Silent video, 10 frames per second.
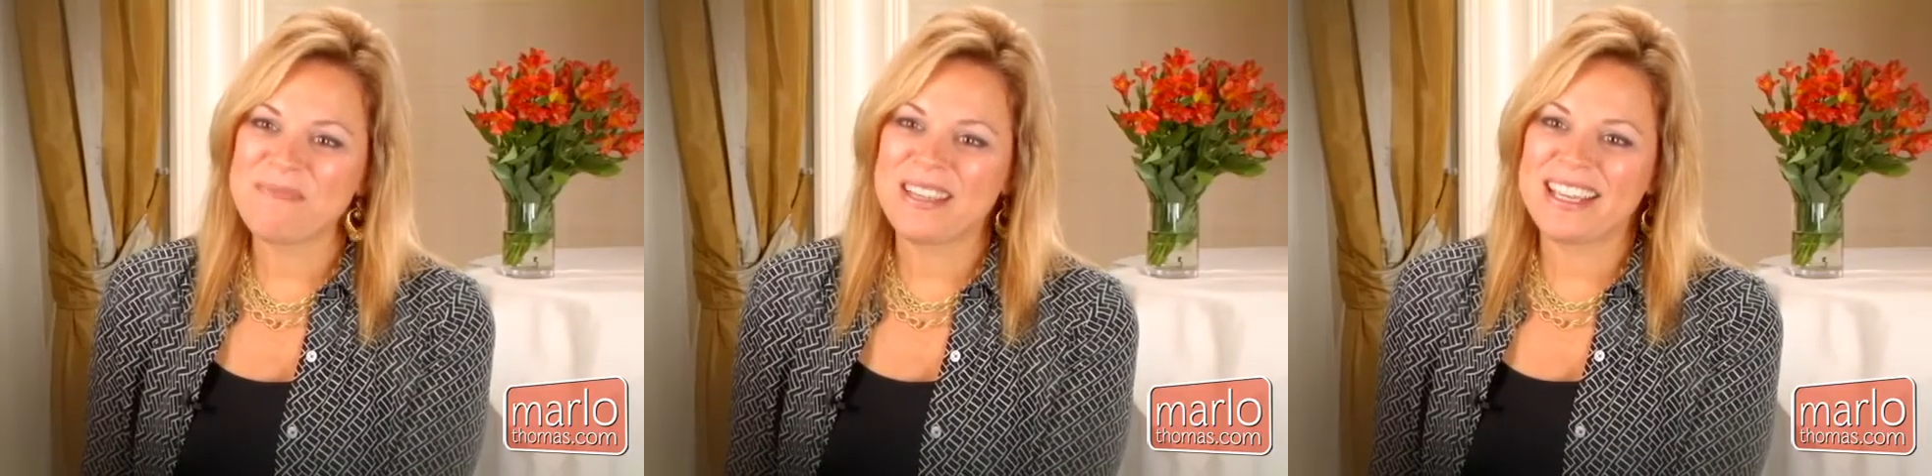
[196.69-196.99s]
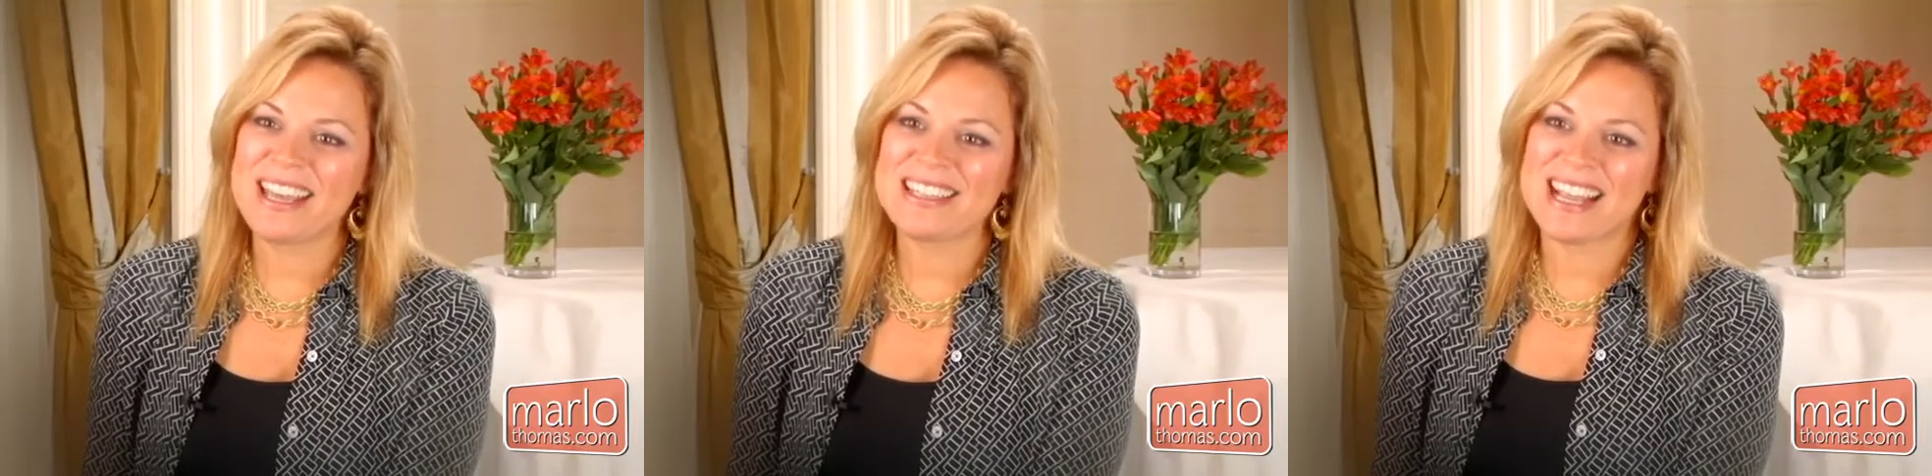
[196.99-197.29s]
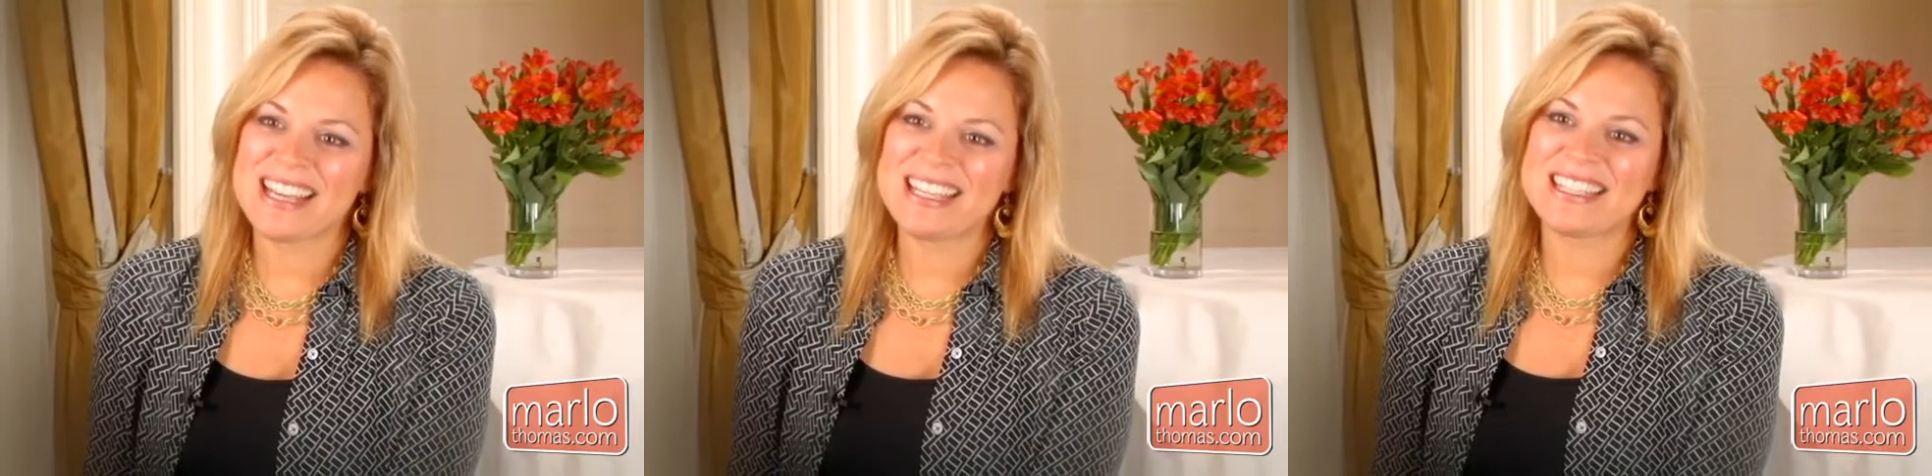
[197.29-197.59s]
because
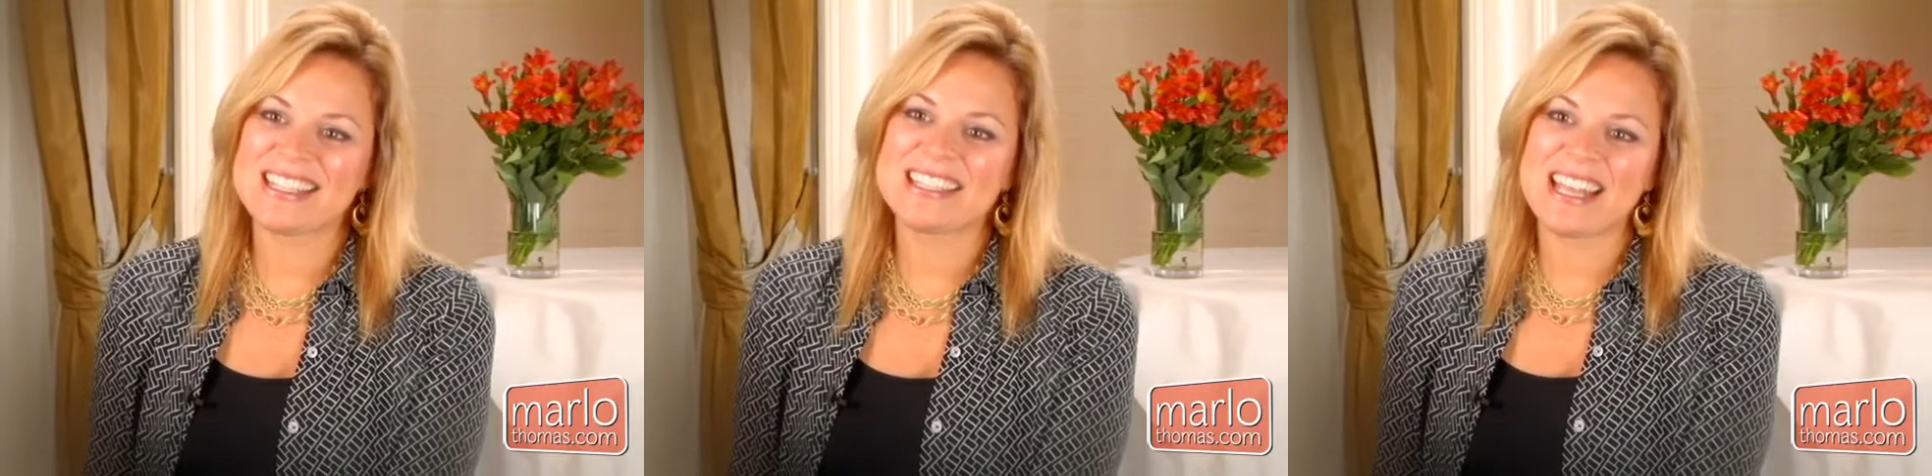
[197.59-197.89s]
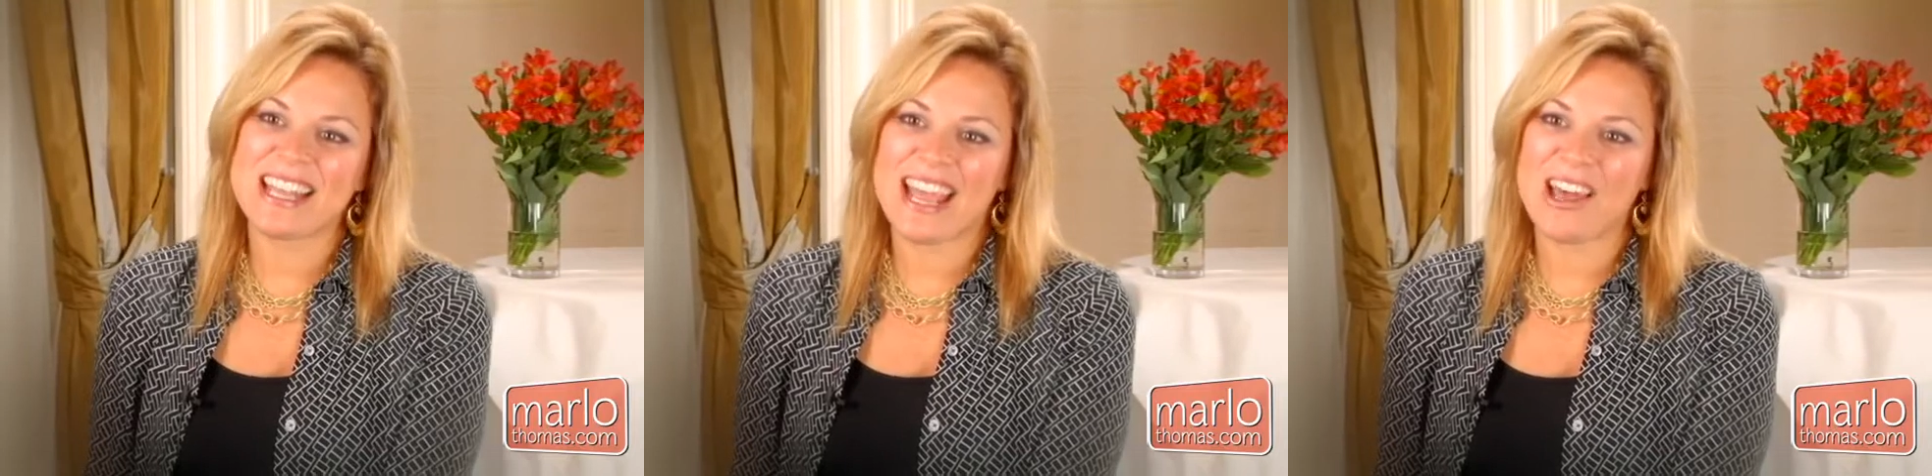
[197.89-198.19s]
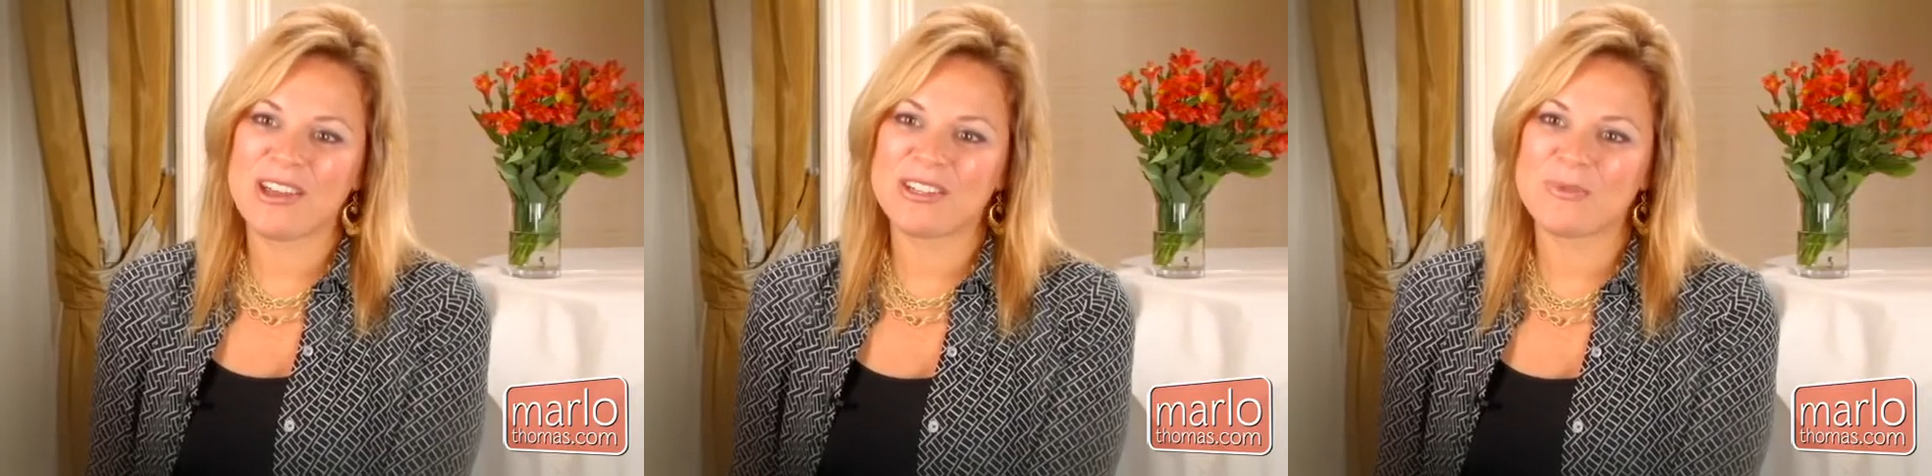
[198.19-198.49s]
I didn't set
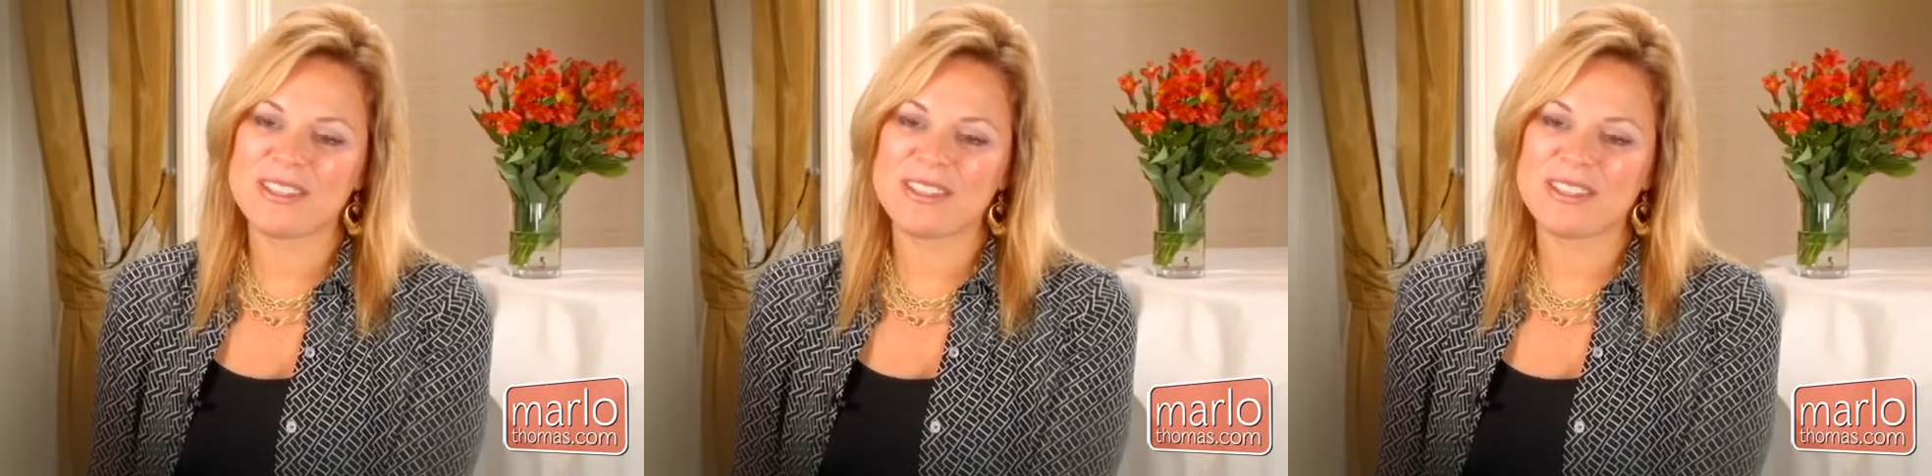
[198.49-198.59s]
out